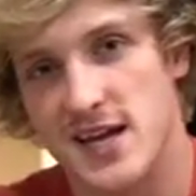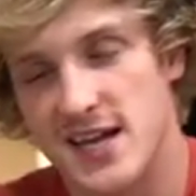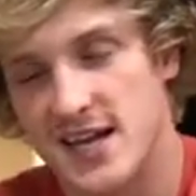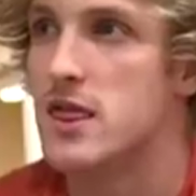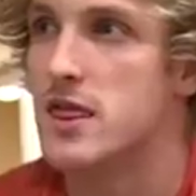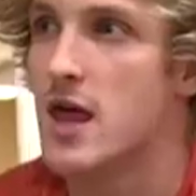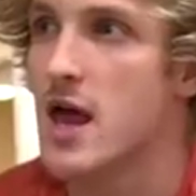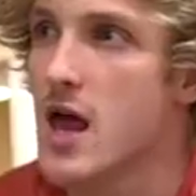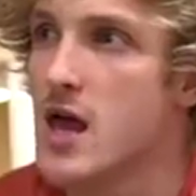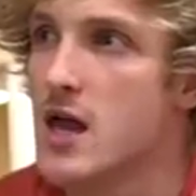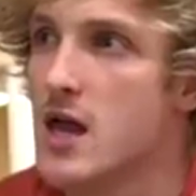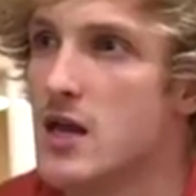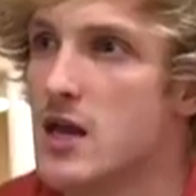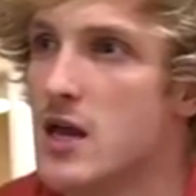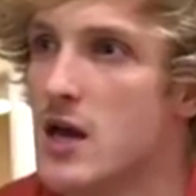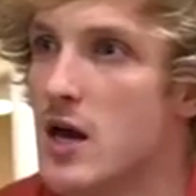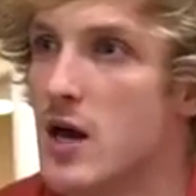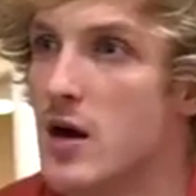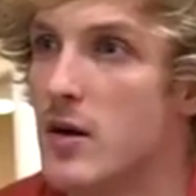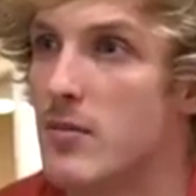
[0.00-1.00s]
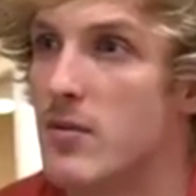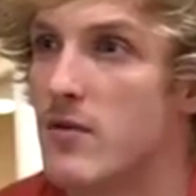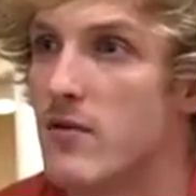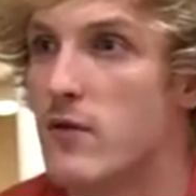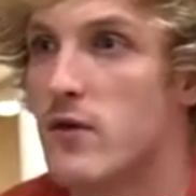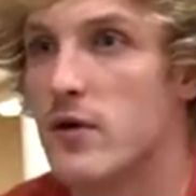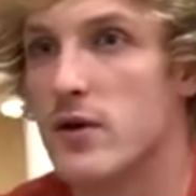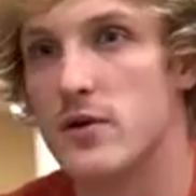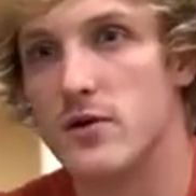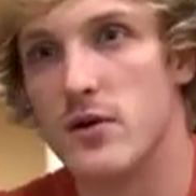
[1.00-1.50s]
And then,
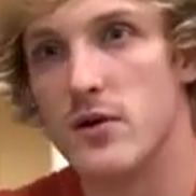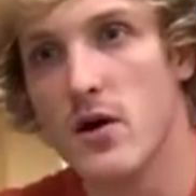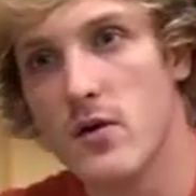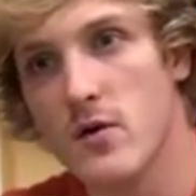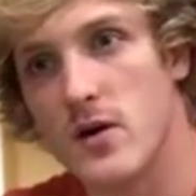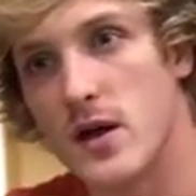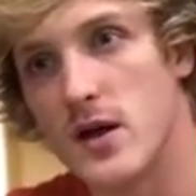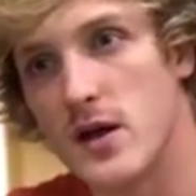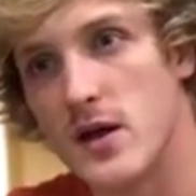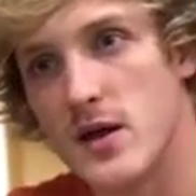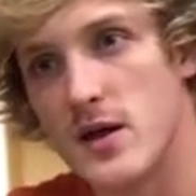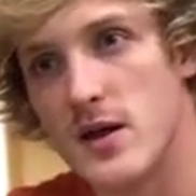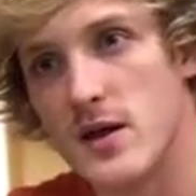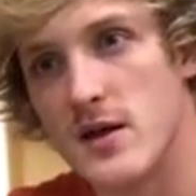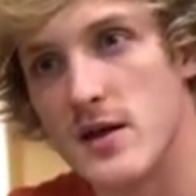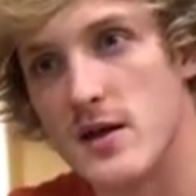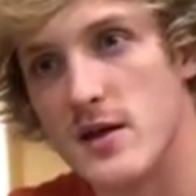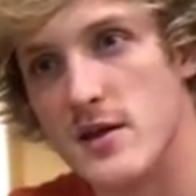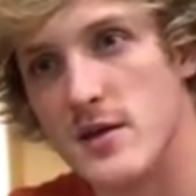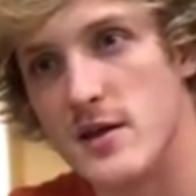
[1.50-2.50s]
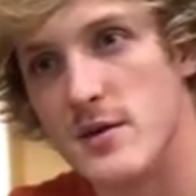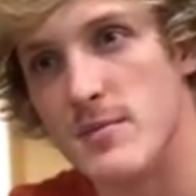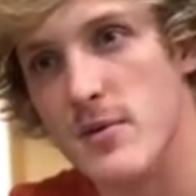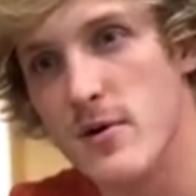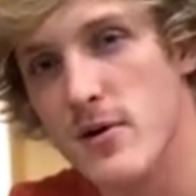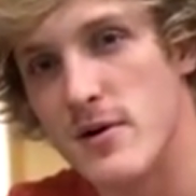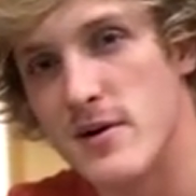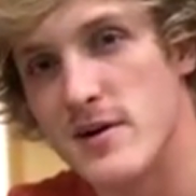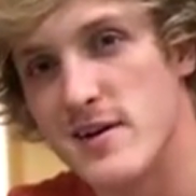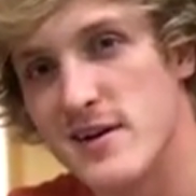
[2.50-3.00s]
before you know it, your
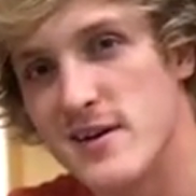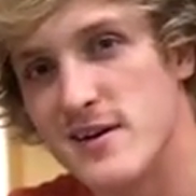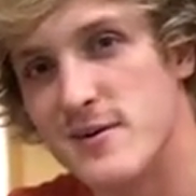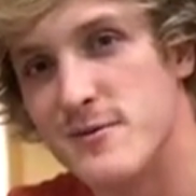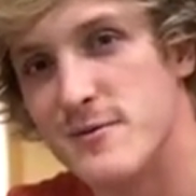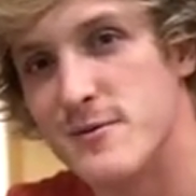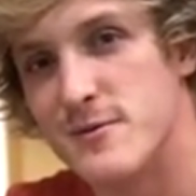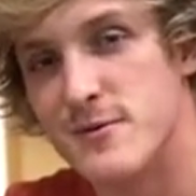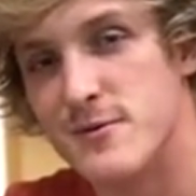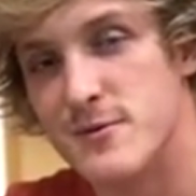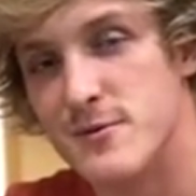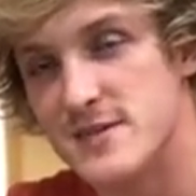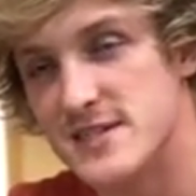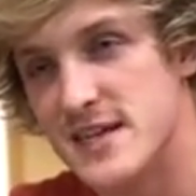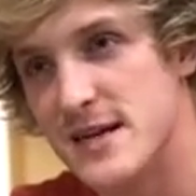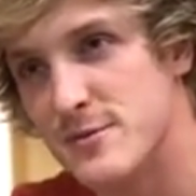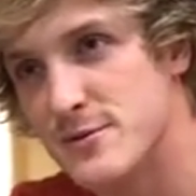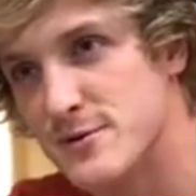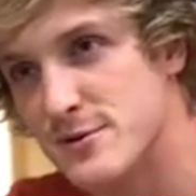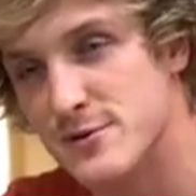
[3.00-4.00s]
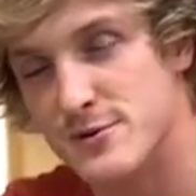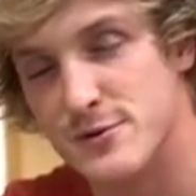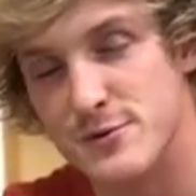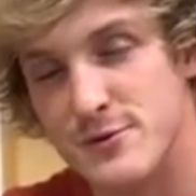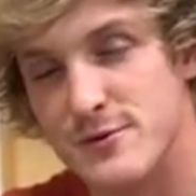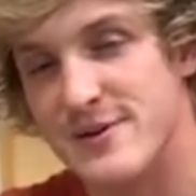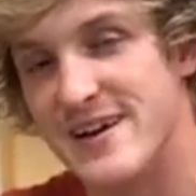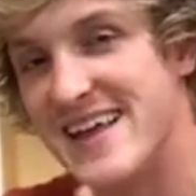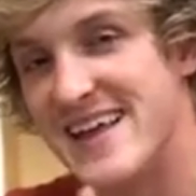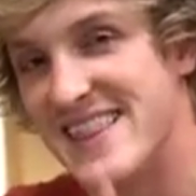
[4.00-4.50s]
boy was able to
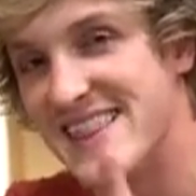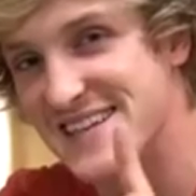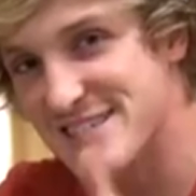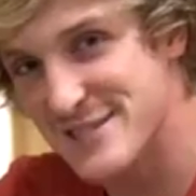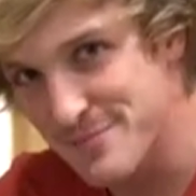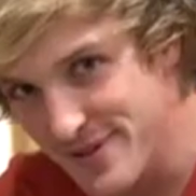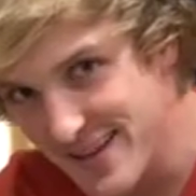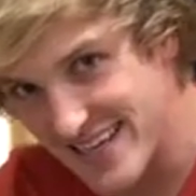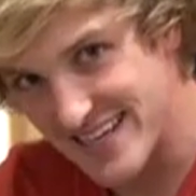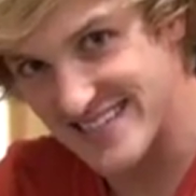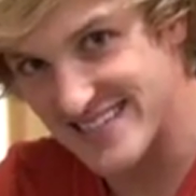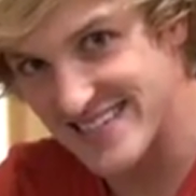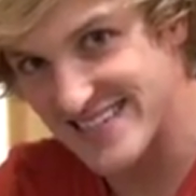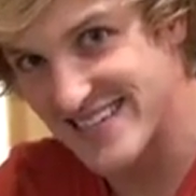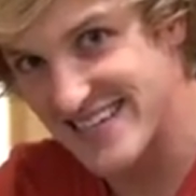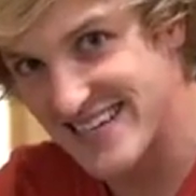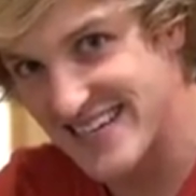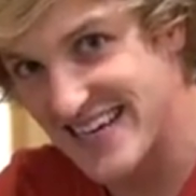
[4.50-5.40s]
do the splits,